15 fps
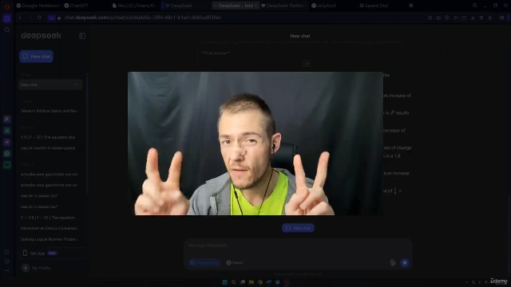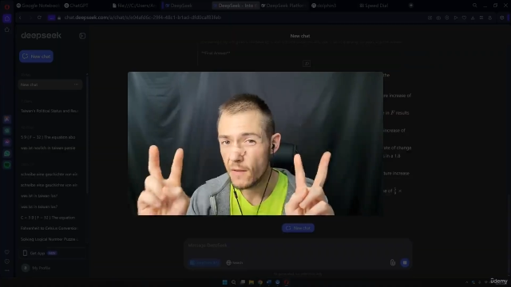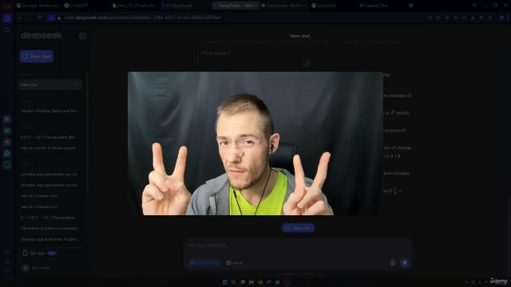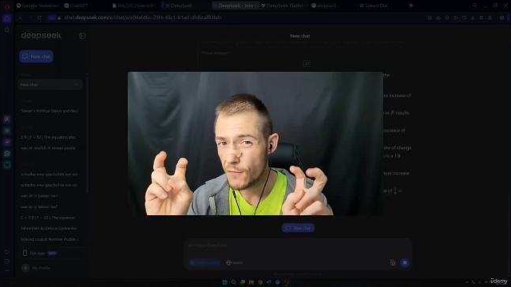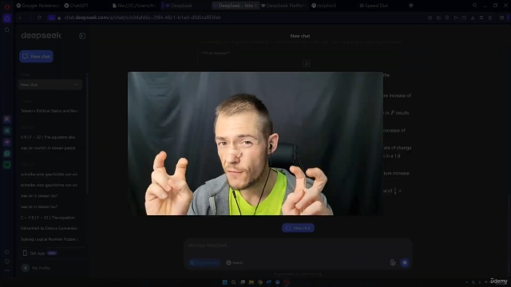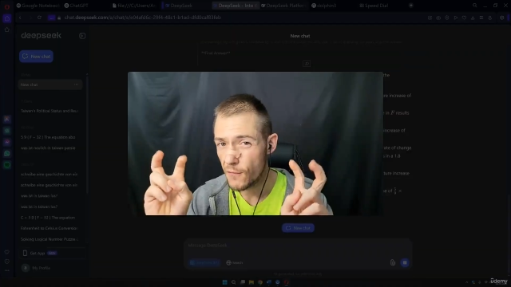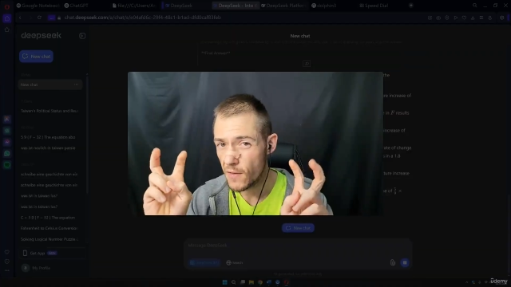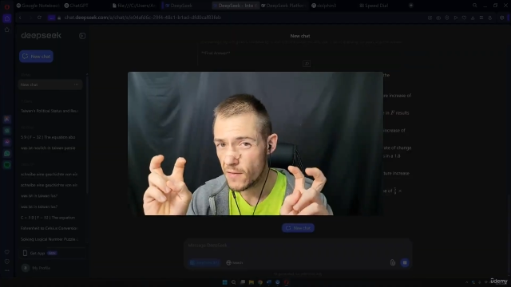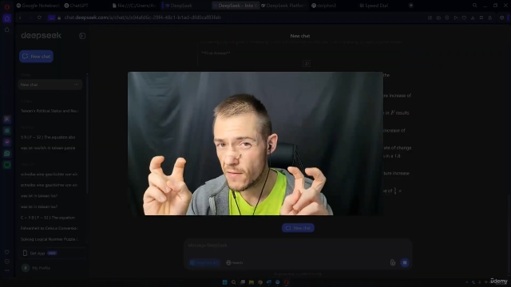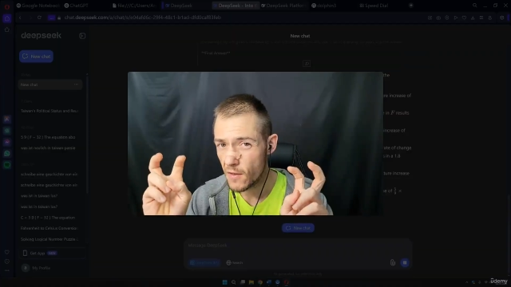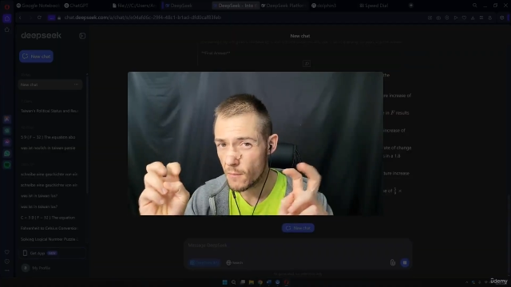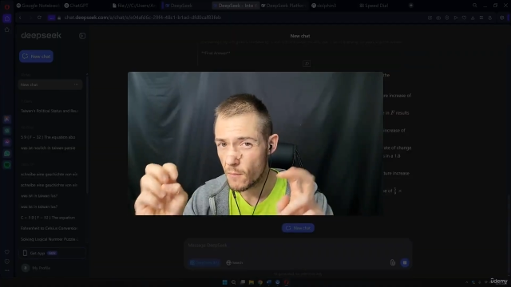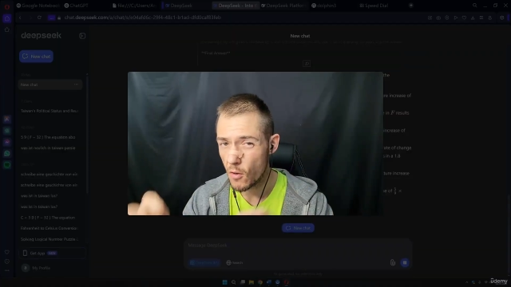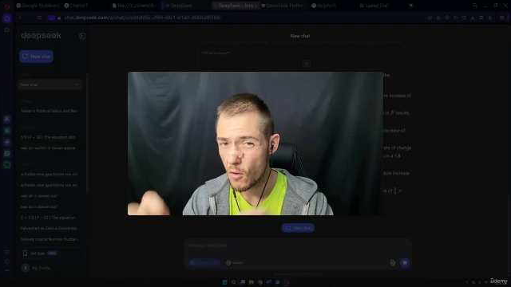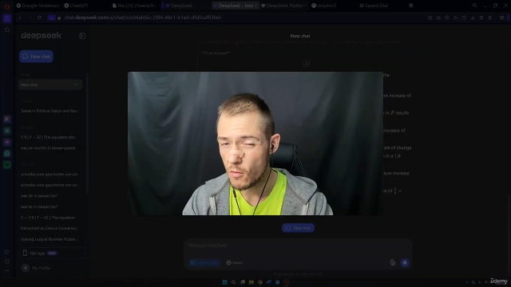These
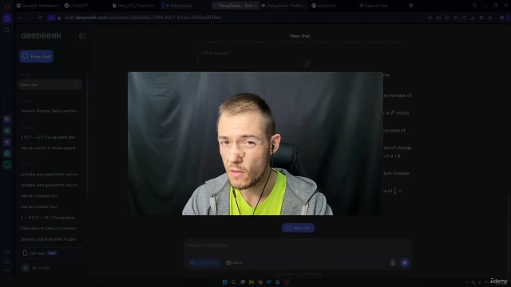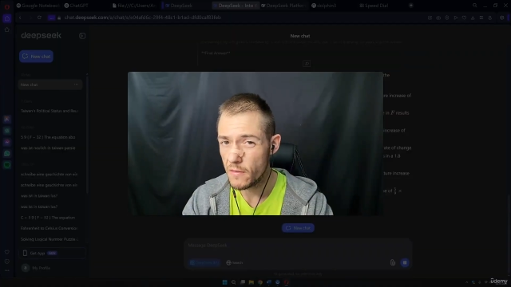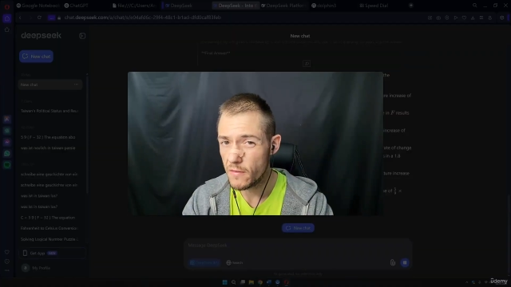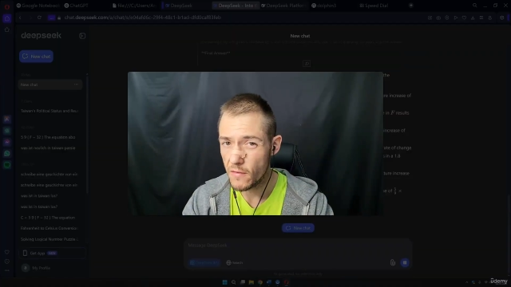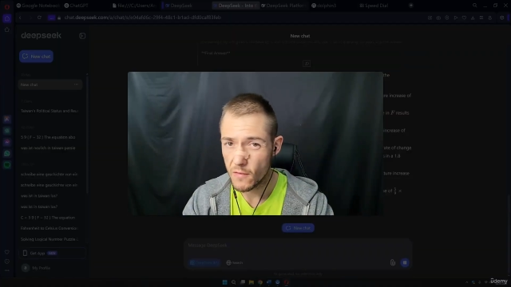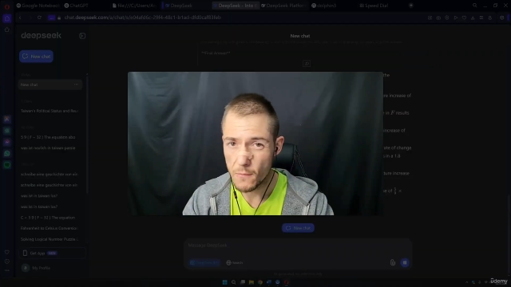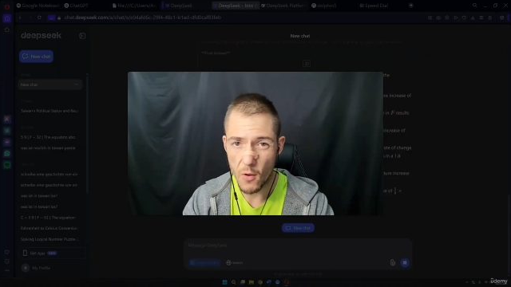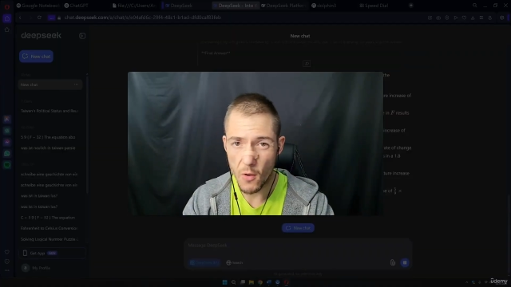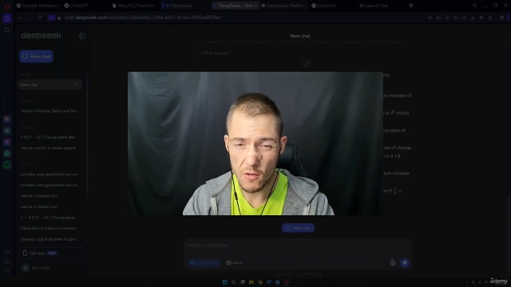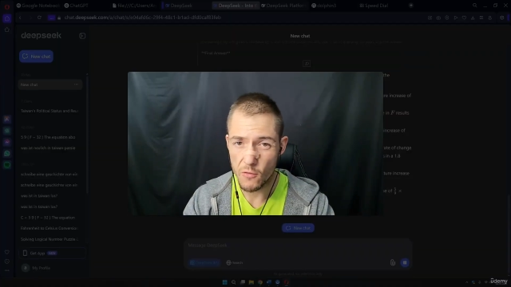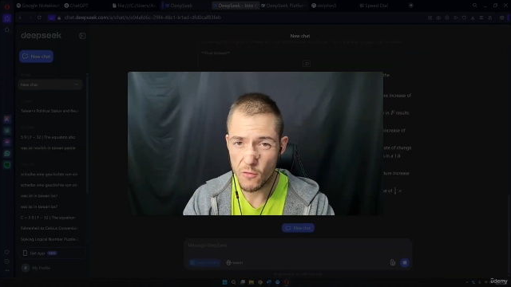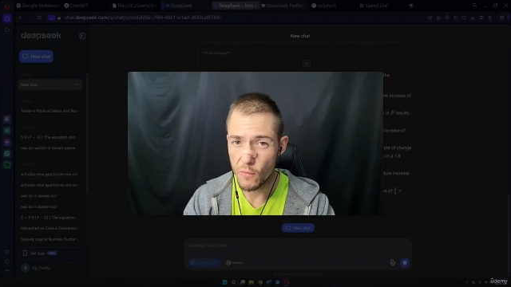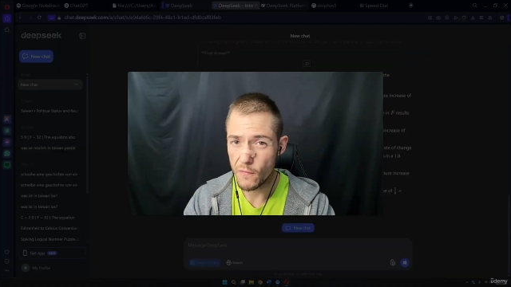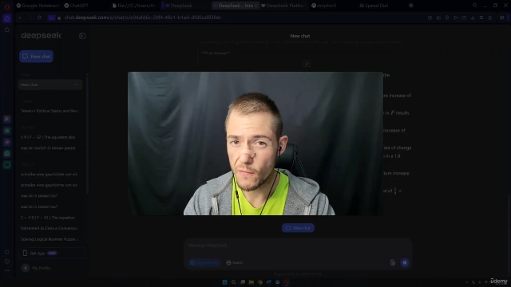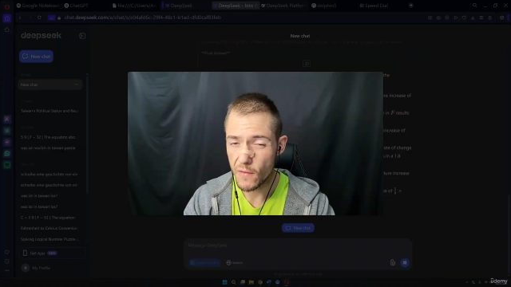thinking models, these
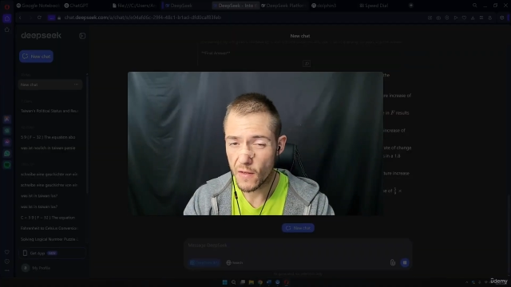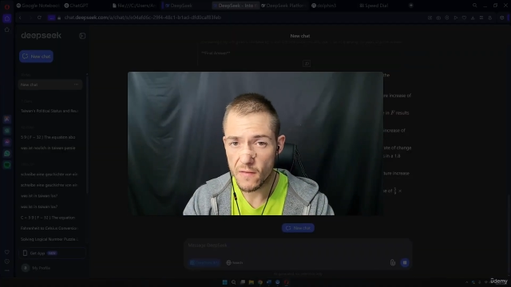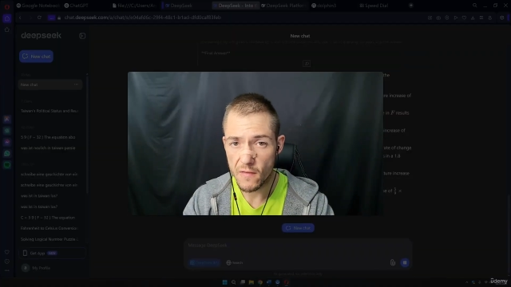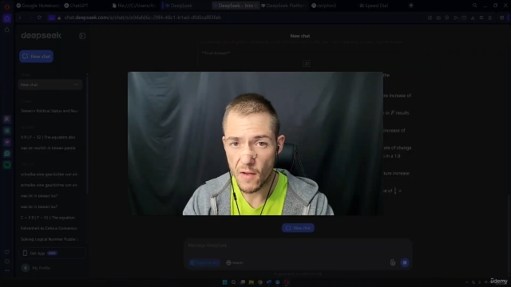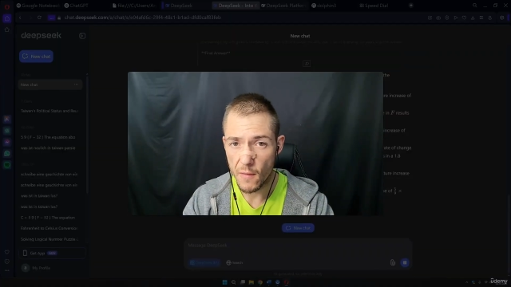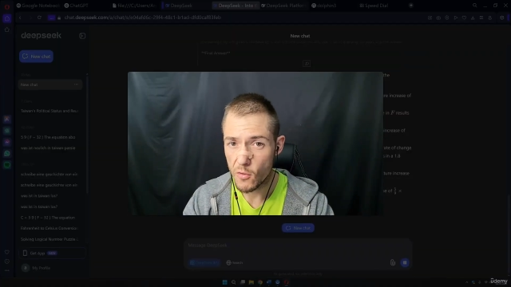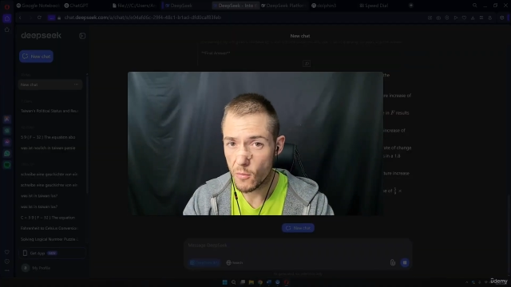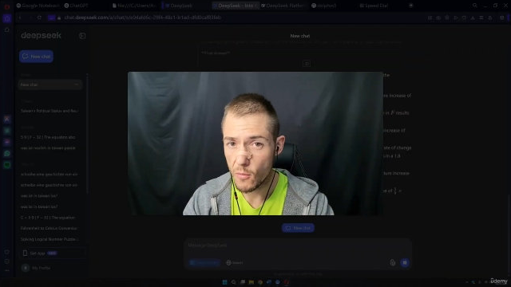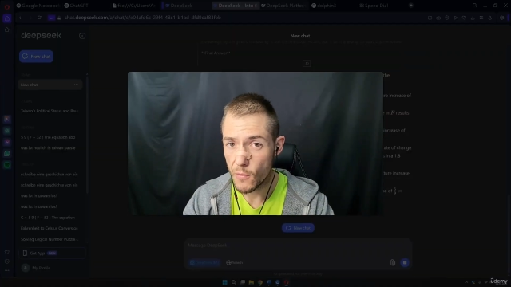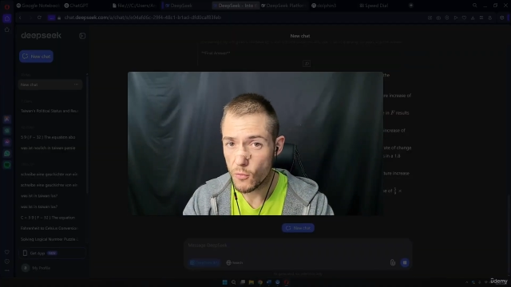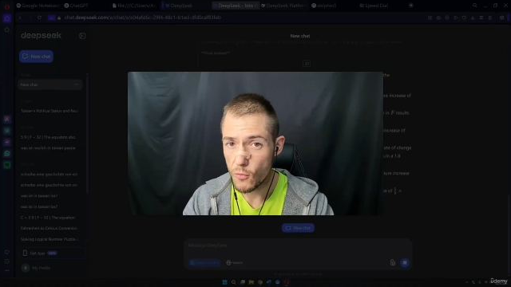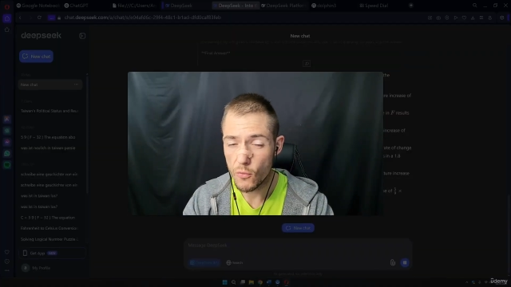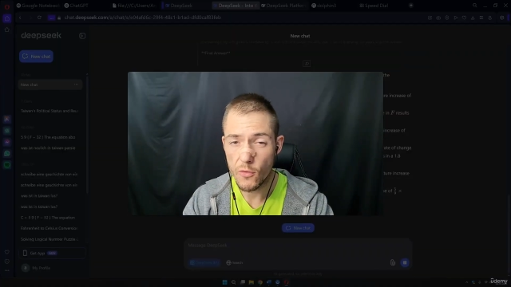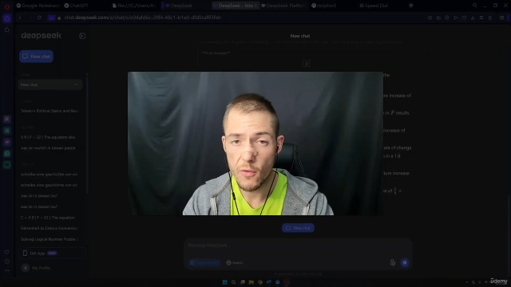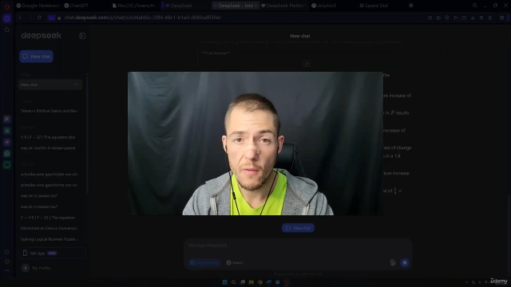models with test time
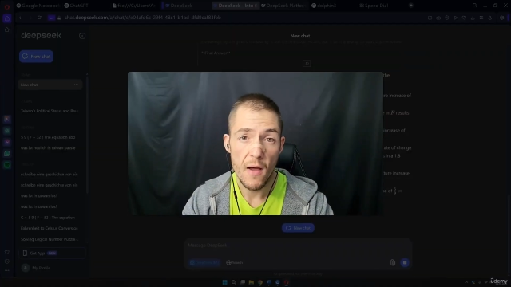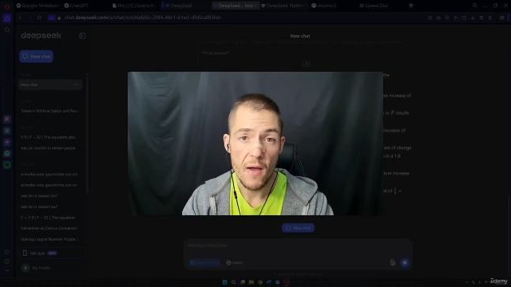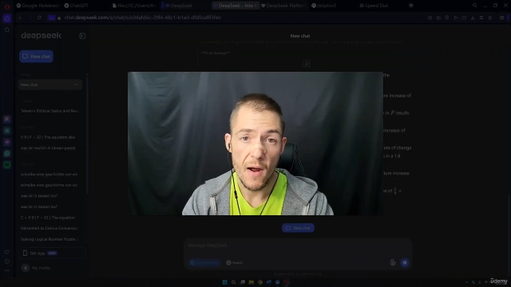compute,